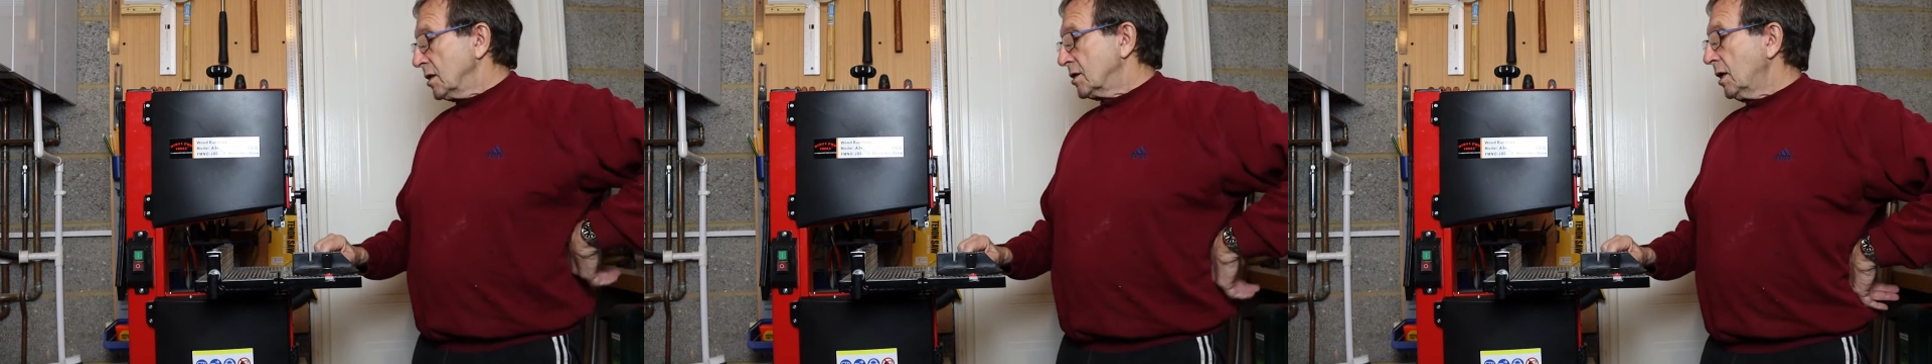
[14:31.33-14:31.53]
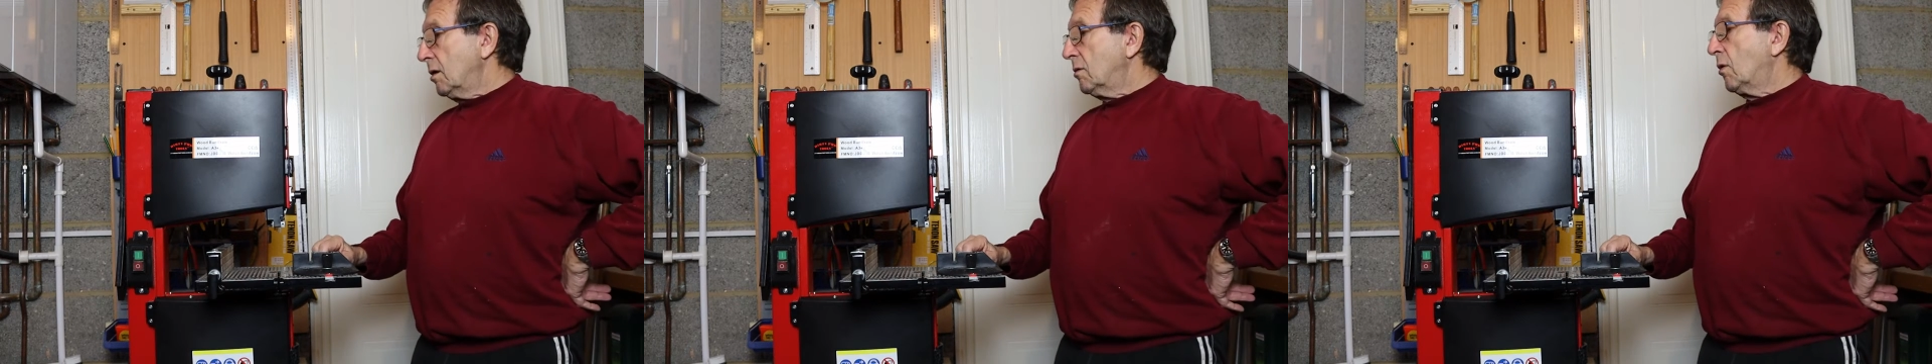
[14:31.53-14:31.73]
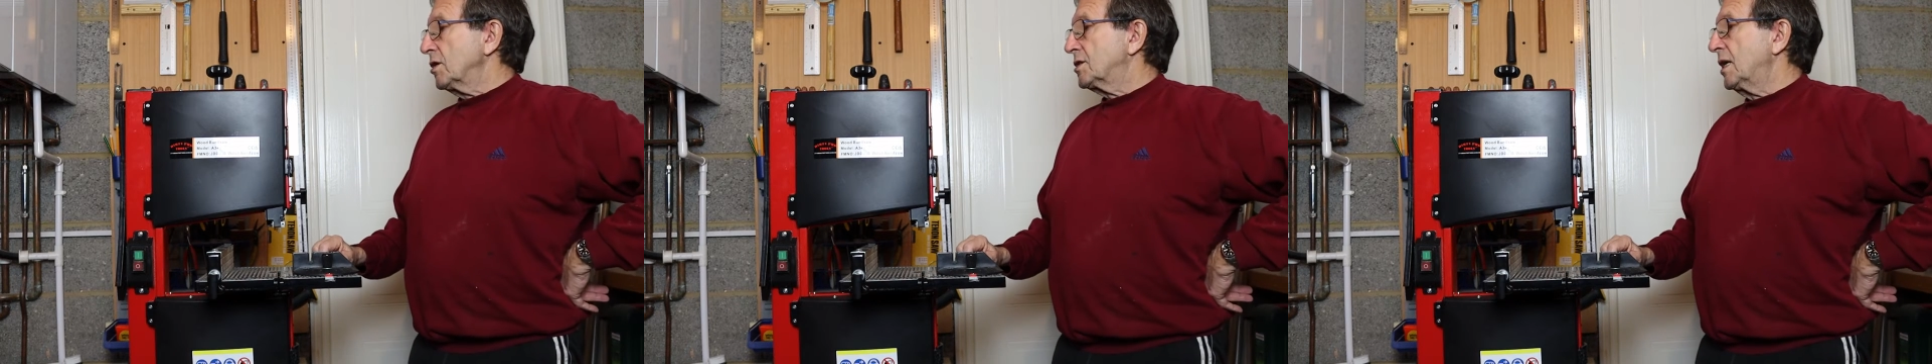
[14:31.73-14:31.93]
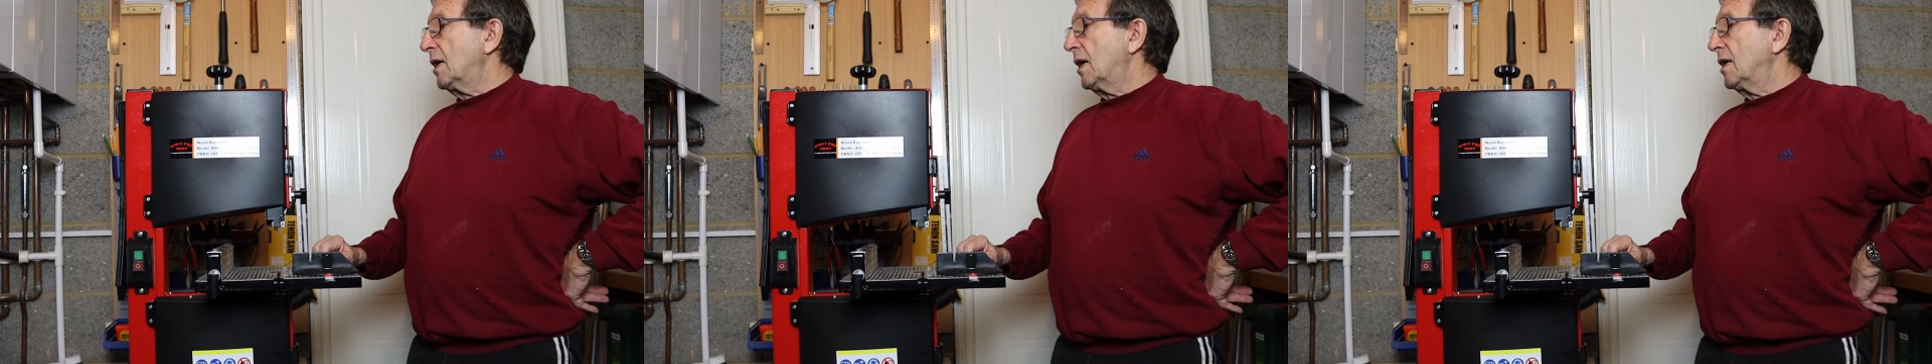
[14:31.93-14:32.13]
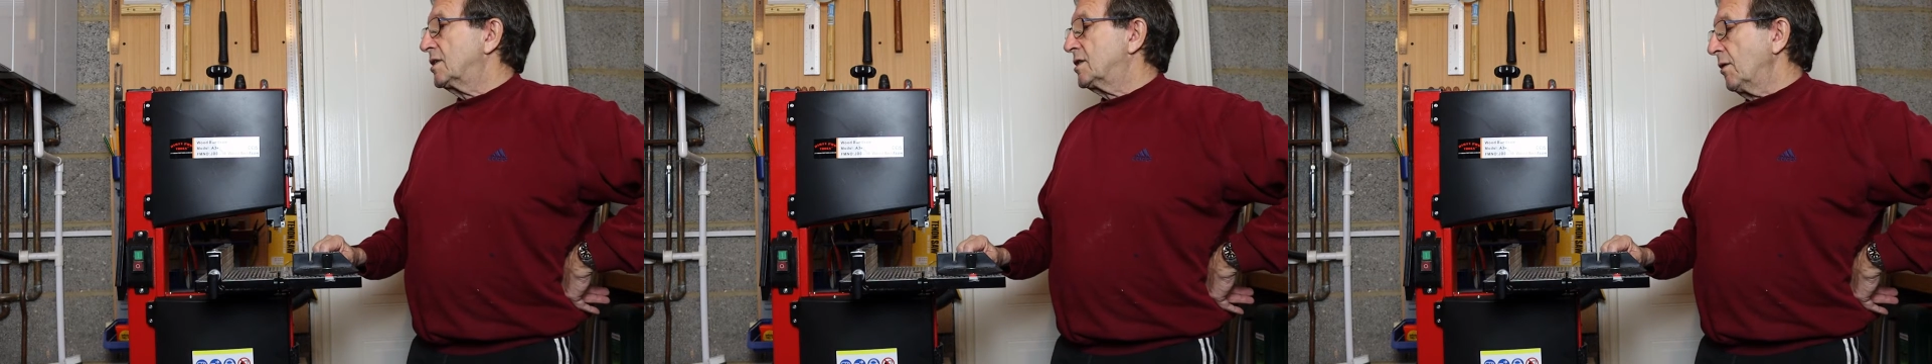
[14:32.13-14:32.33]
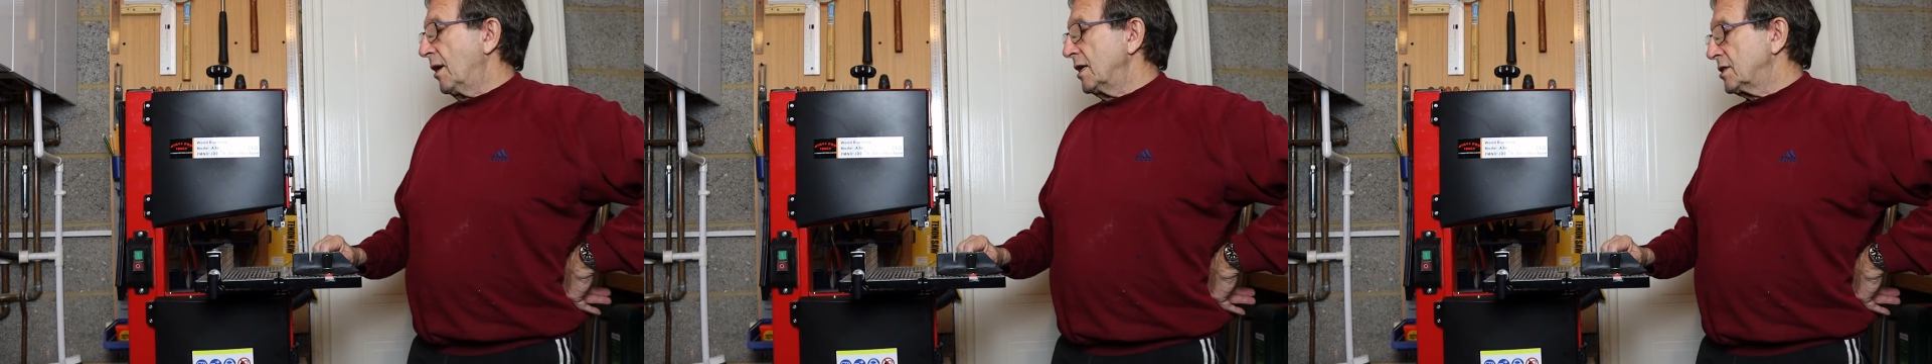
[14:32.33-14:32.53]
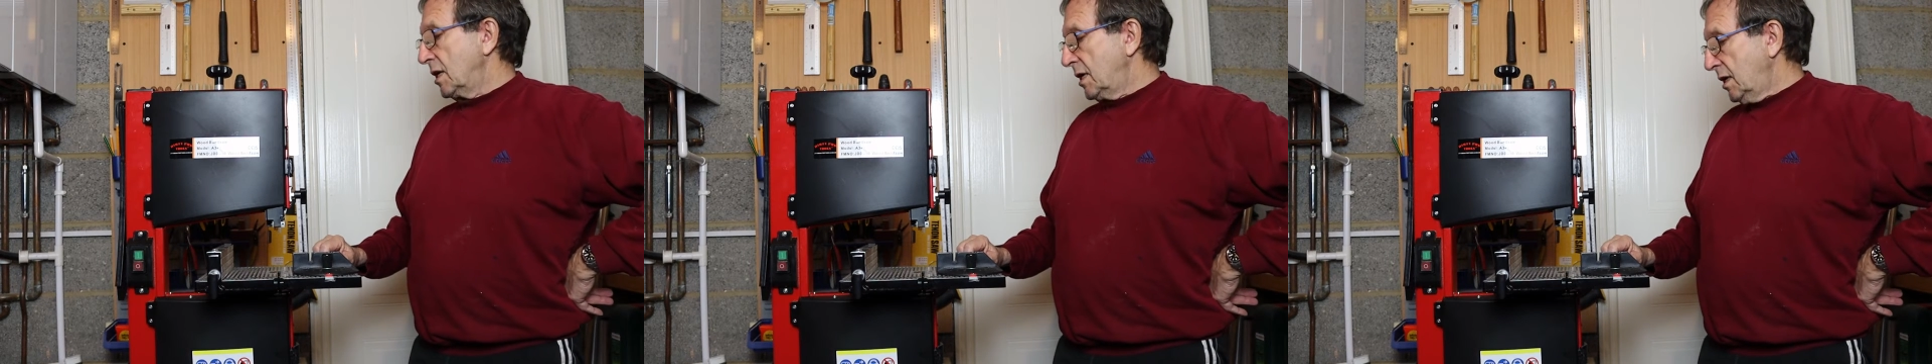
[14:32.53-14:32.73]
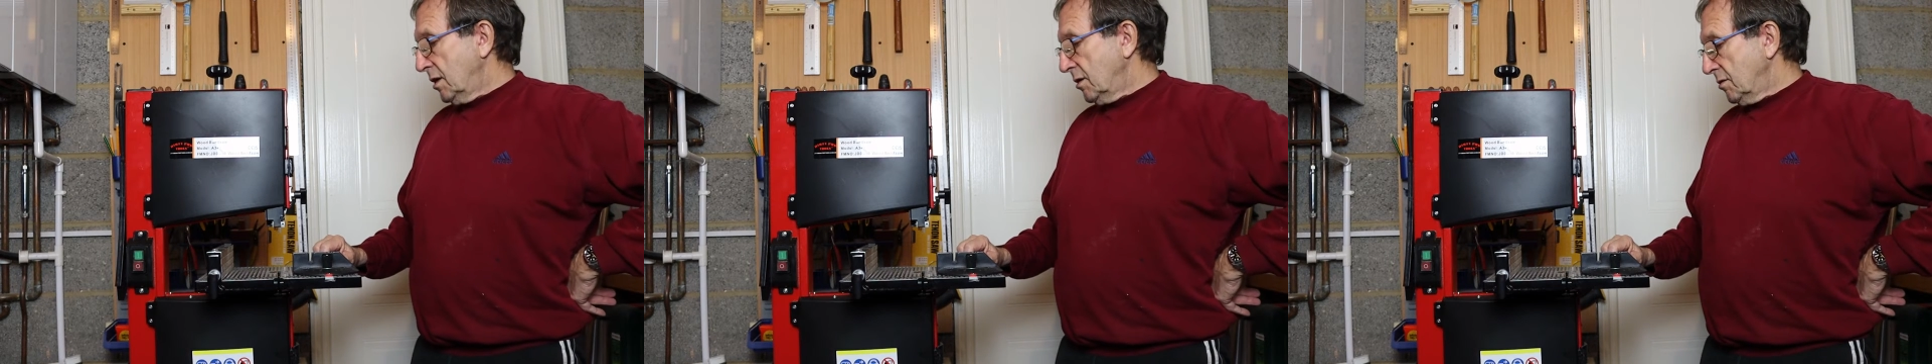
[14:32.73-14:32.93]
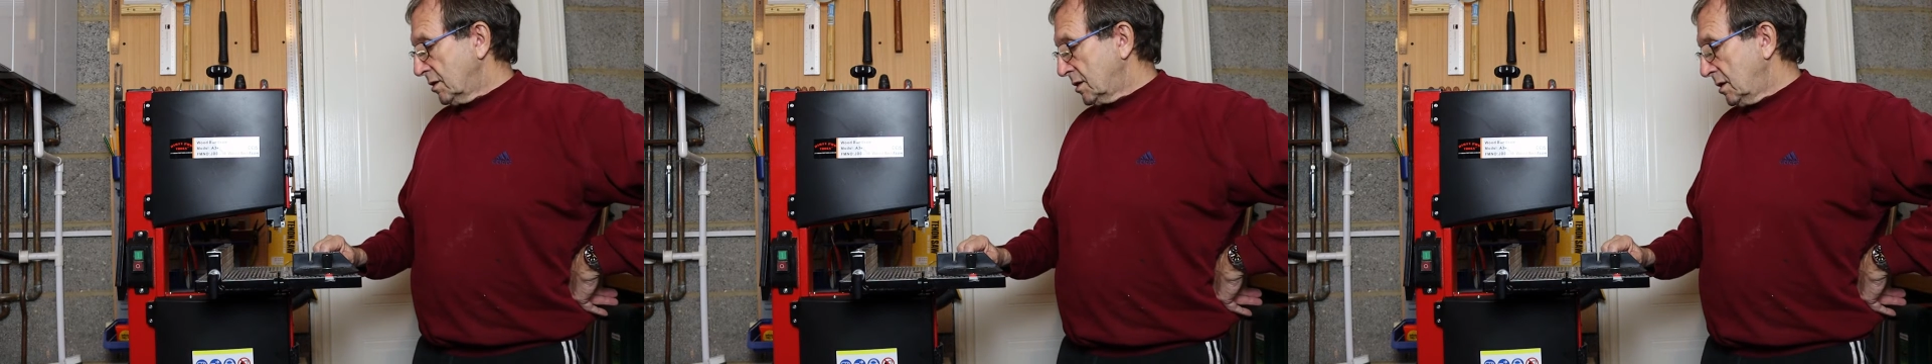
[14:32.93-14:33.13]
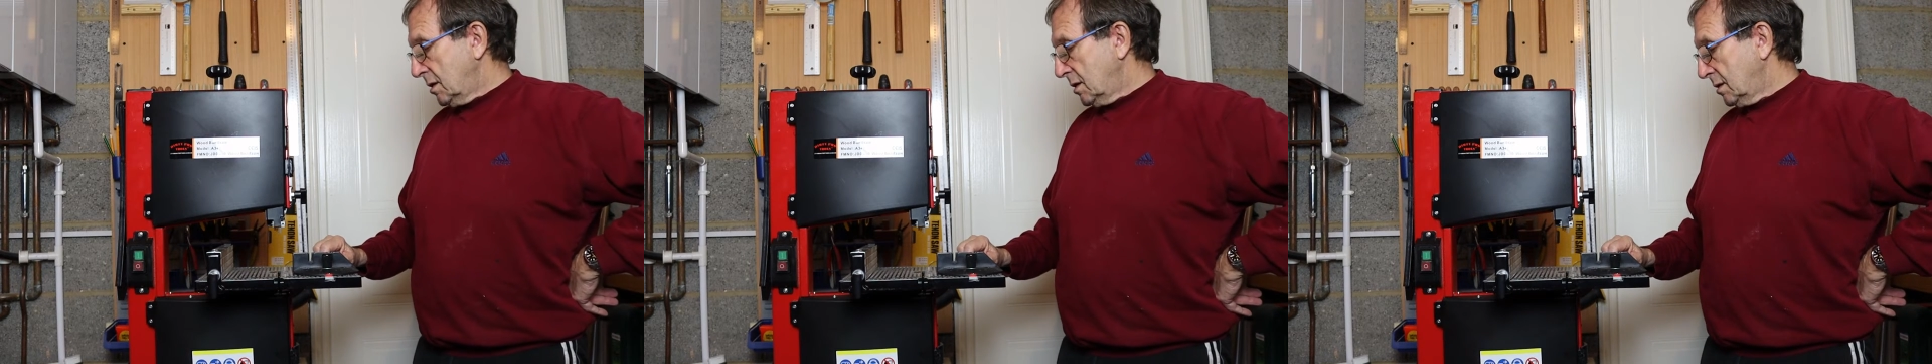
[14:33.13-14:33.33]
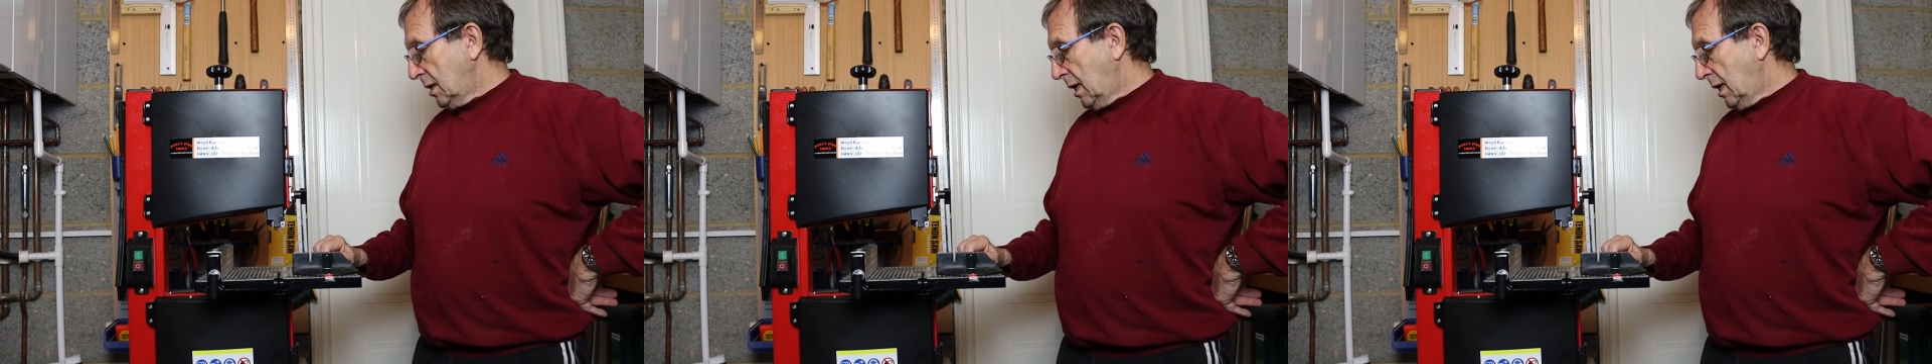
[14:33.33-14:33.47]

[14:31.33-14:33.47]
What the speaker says: So what's it like to actually use?